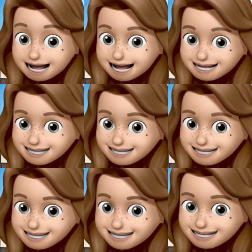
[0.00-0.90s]
And
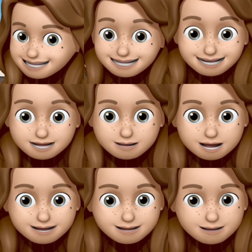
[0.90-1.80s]
did you
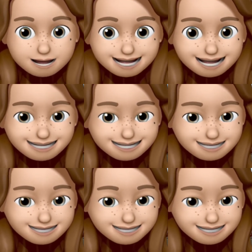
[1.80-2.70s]
have the right
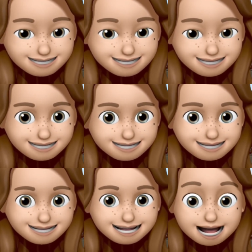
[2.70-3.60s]
answer?
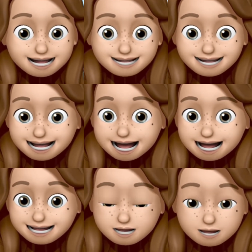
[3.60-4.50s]
The
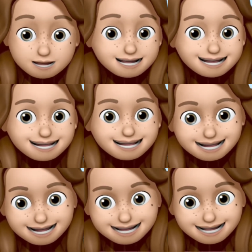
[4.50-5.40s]
answer is
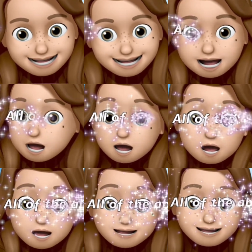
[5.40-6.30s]
D,
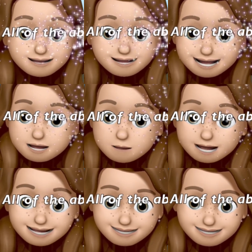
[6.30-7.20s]
all of the
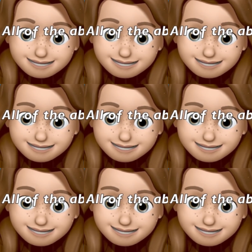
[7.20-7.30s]
above.